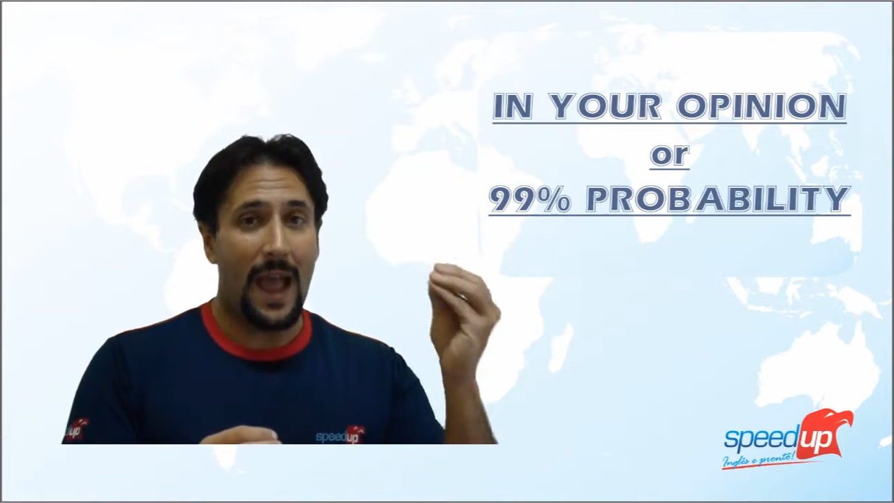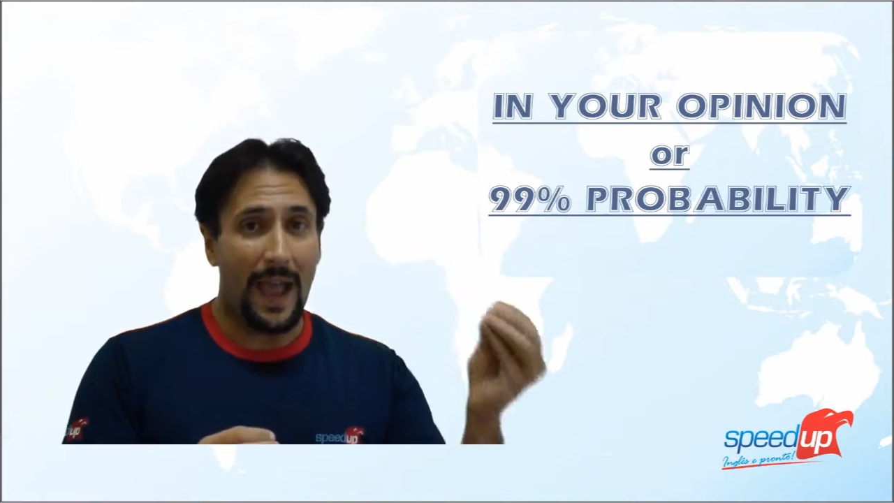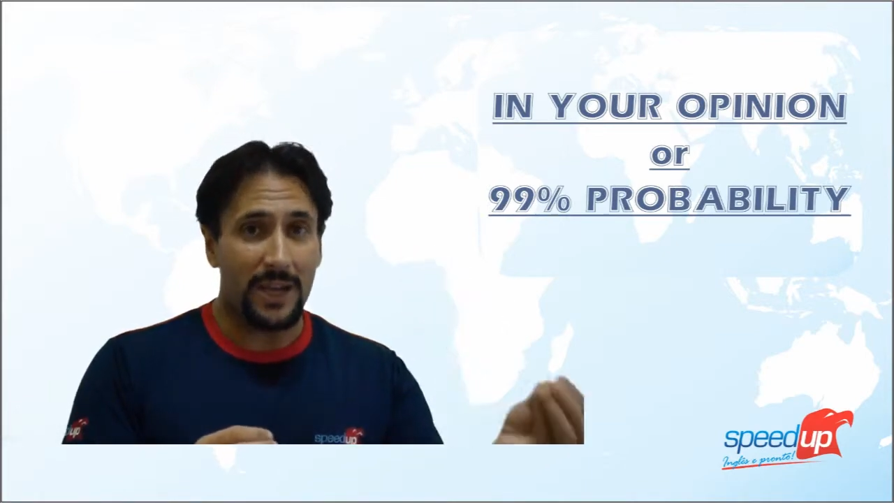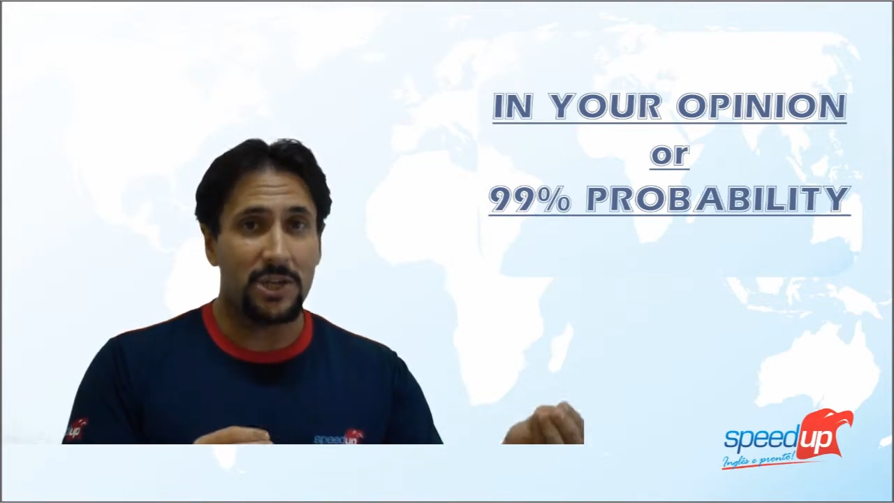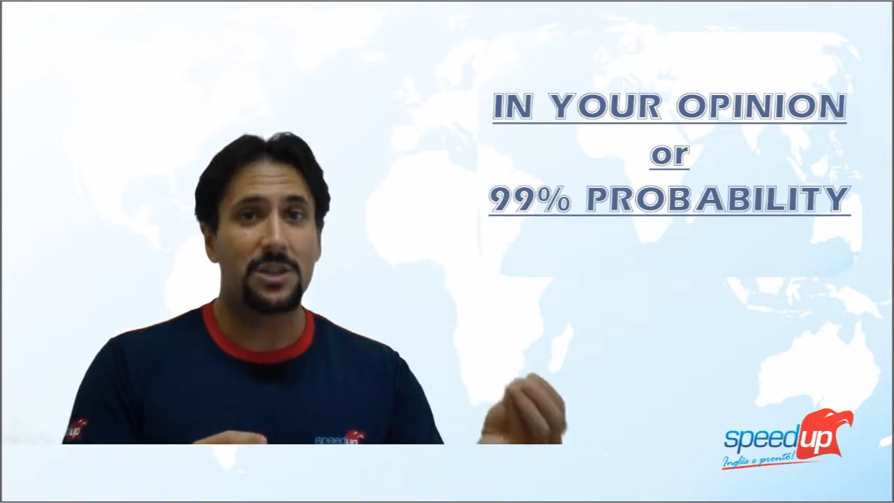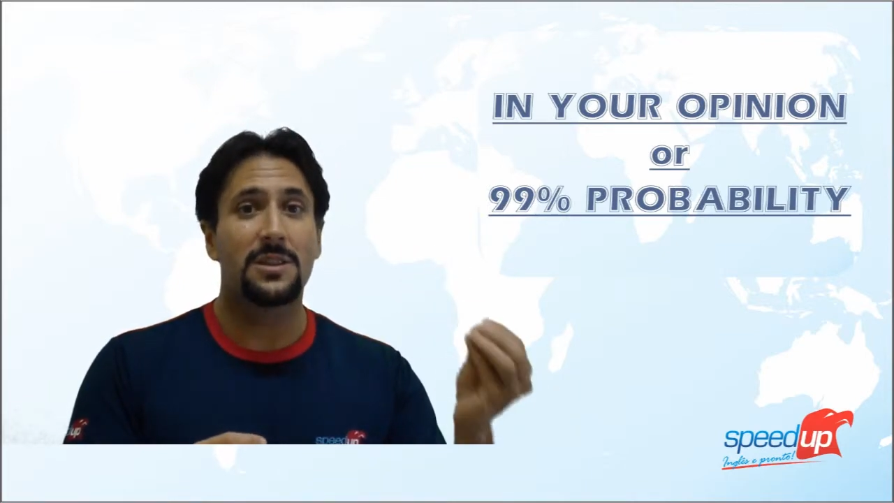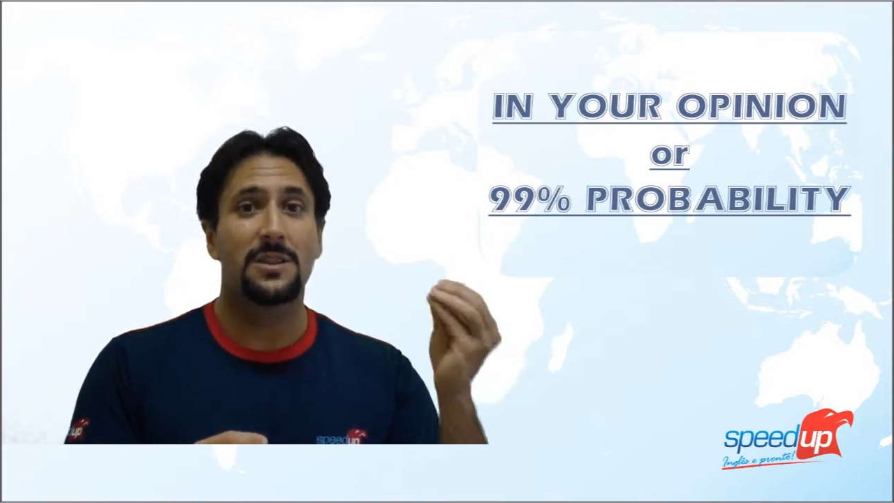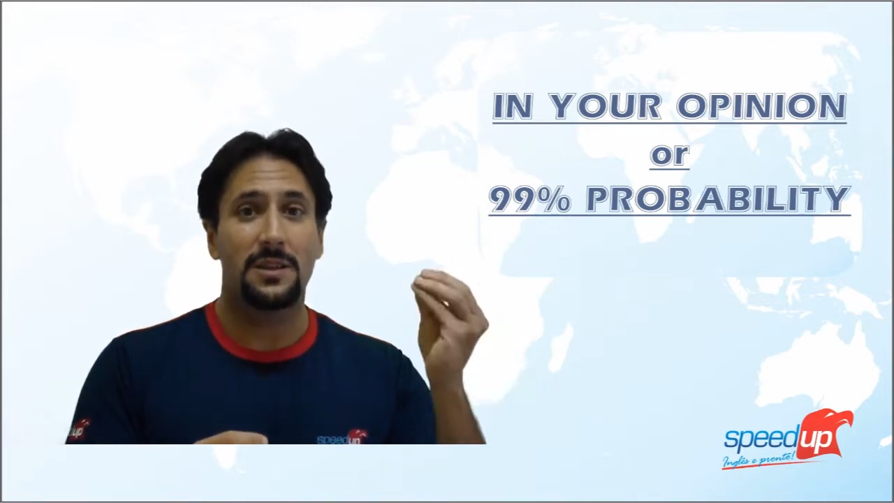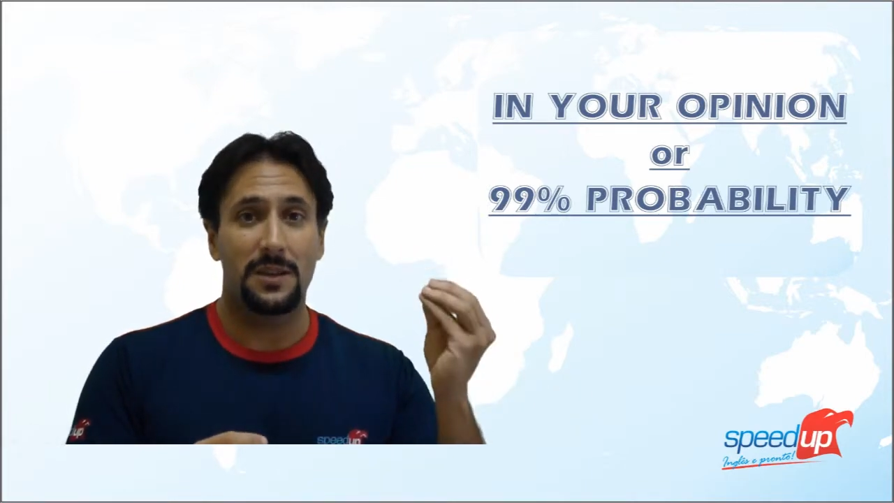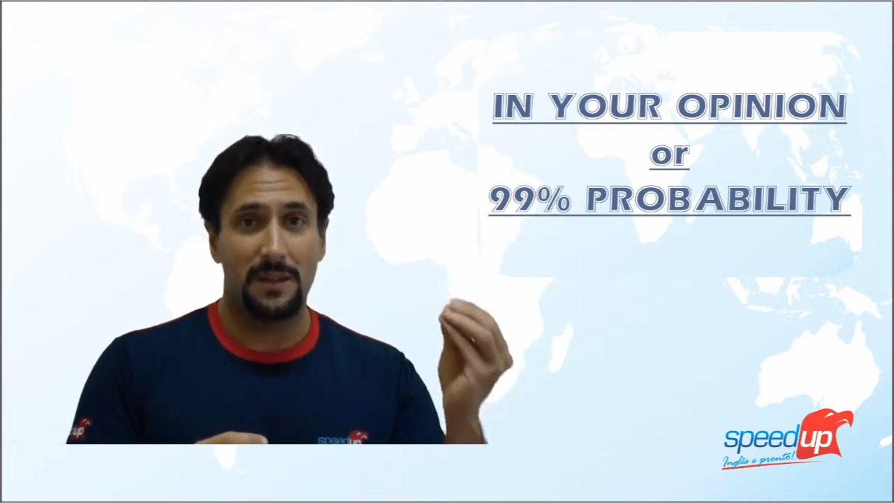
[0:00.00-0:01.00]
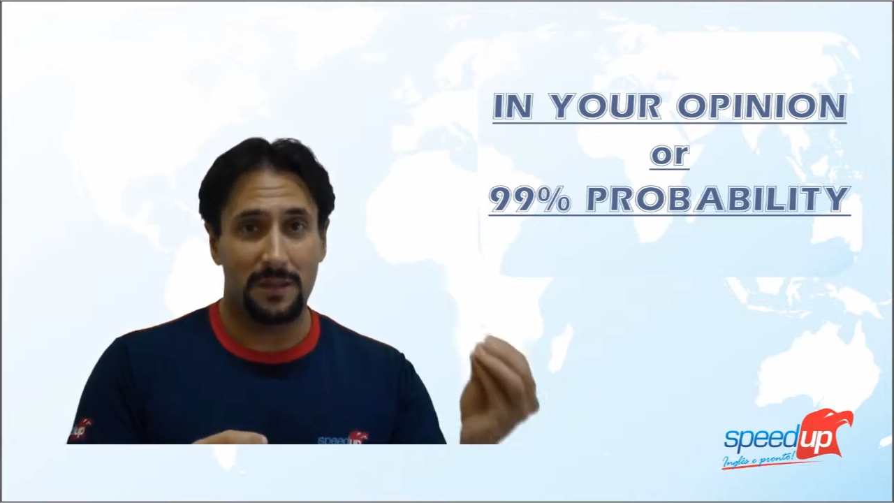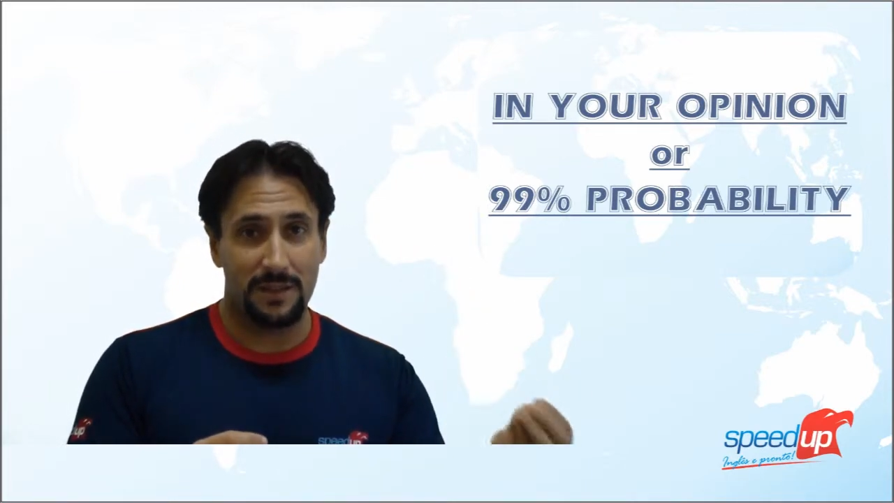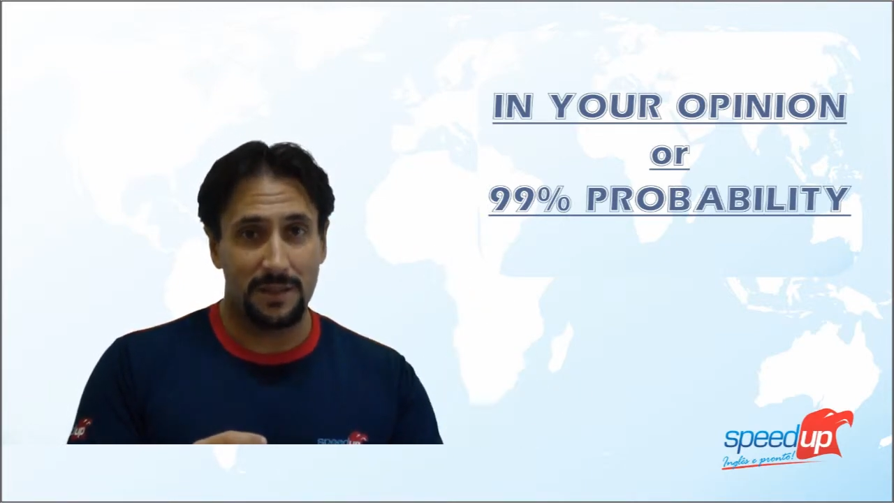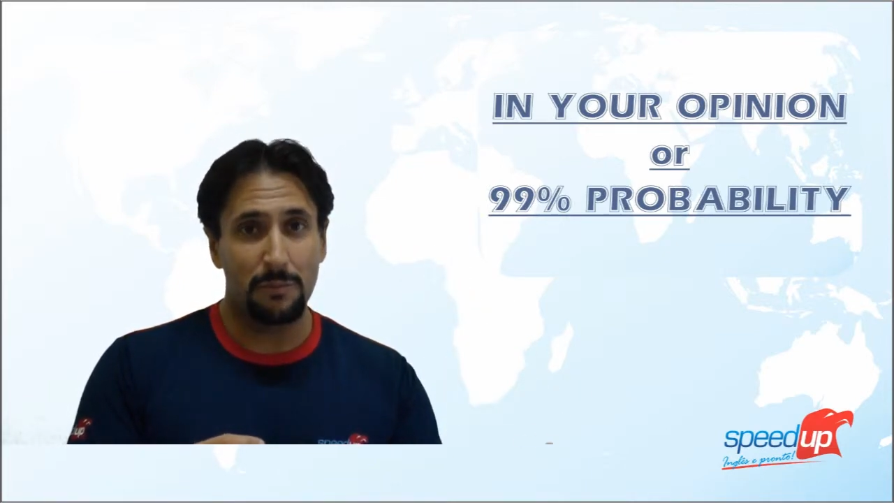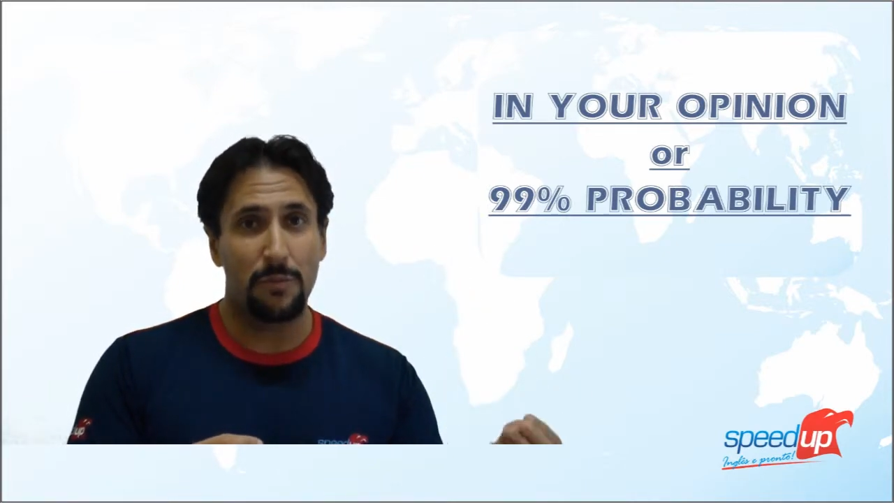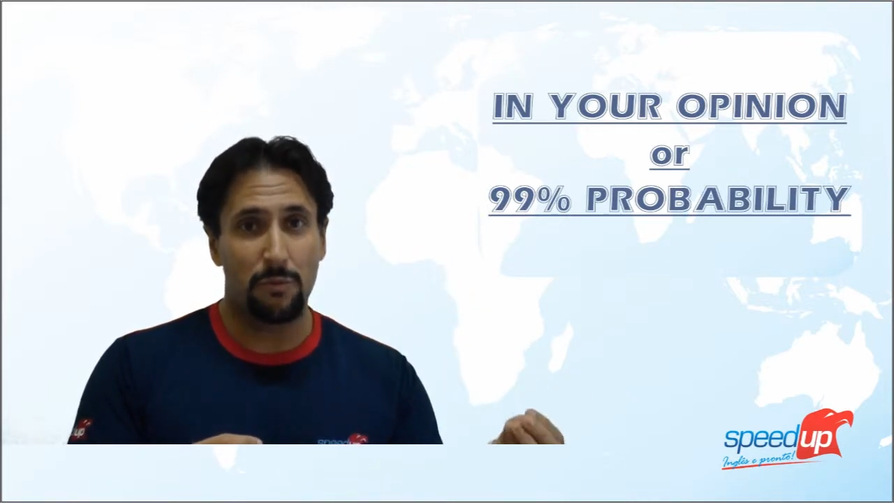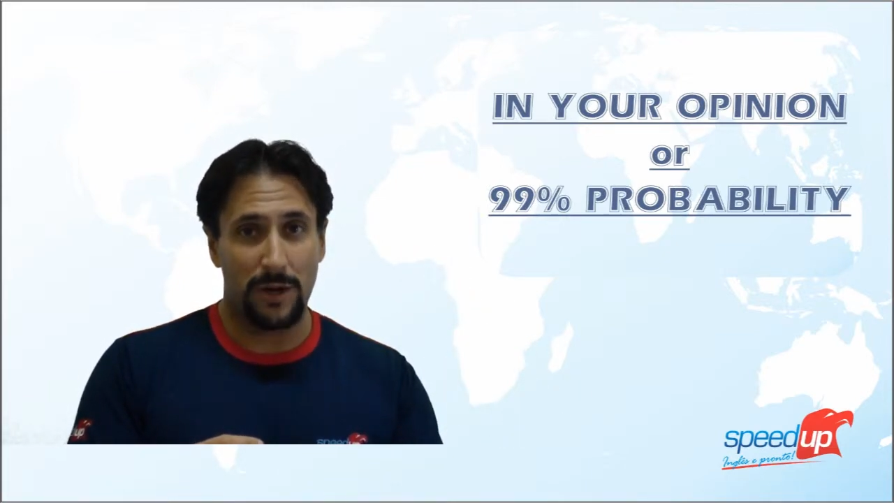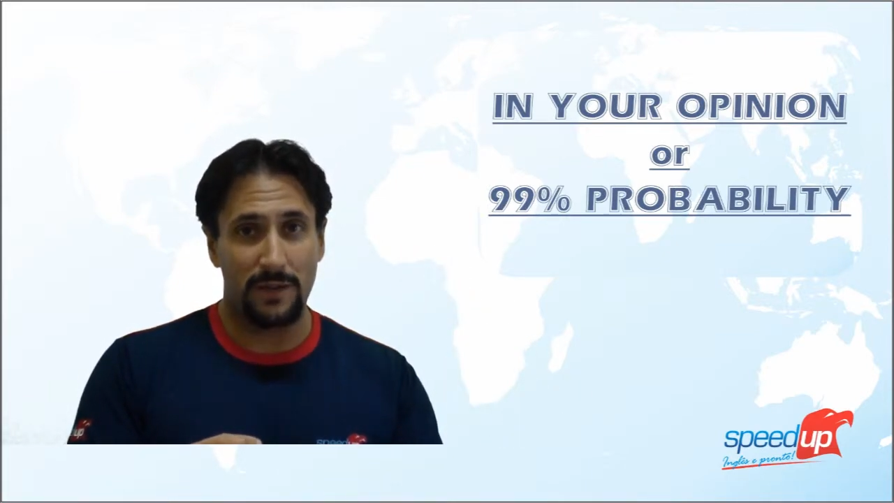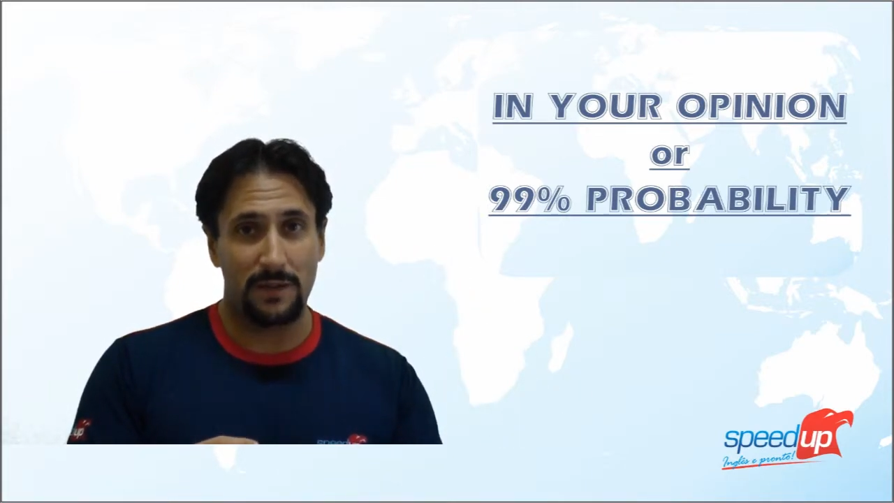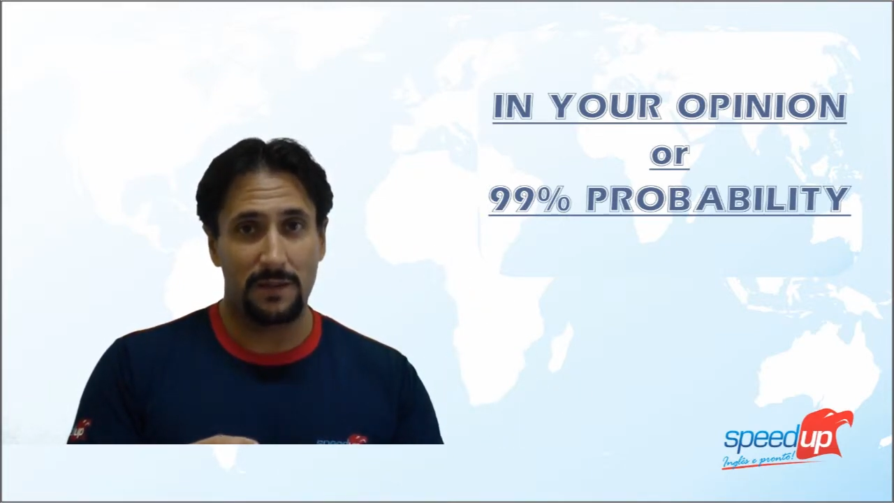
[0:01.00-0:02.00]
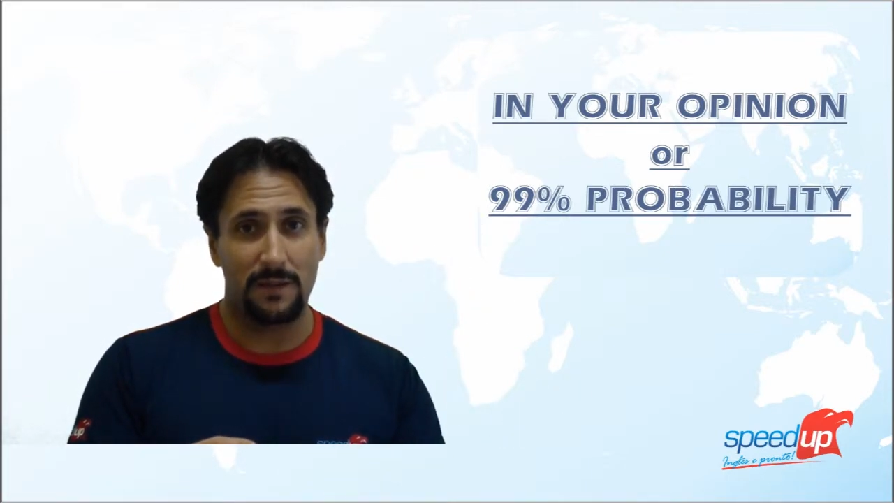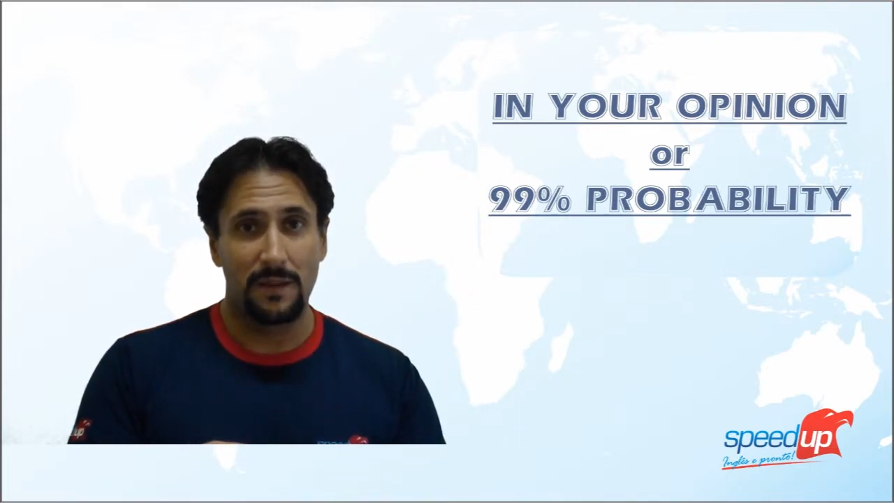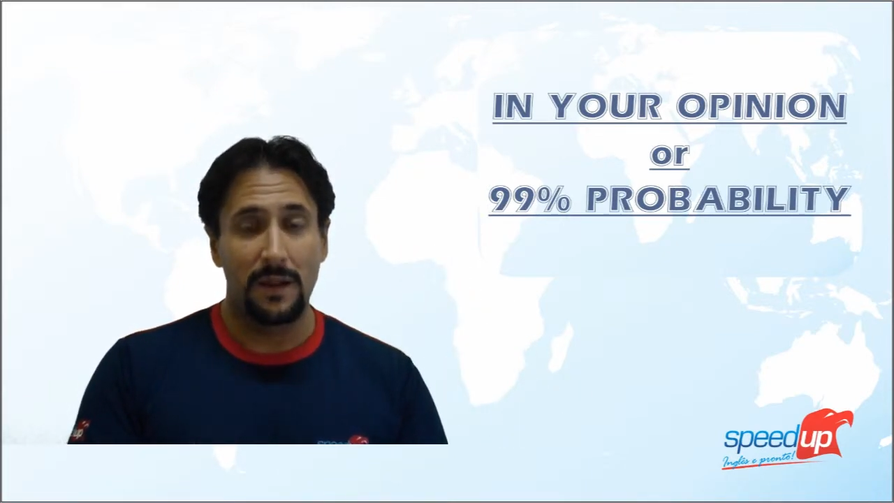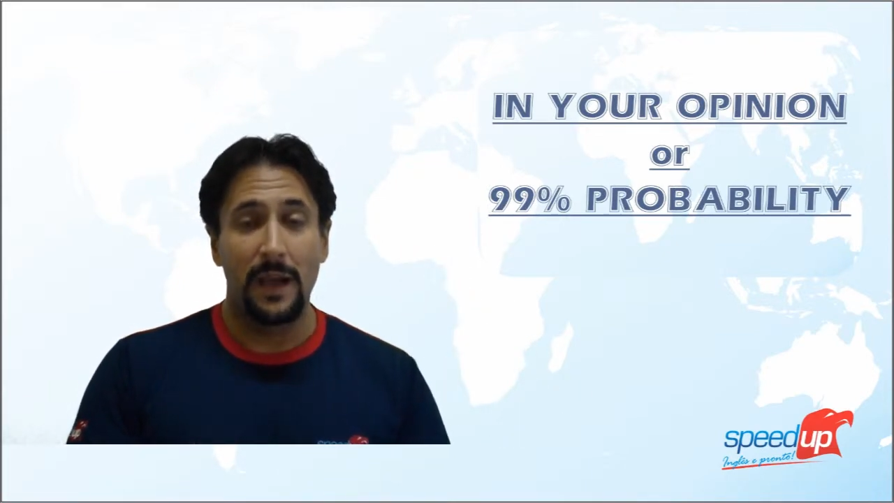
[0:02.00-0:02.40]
action in the simple present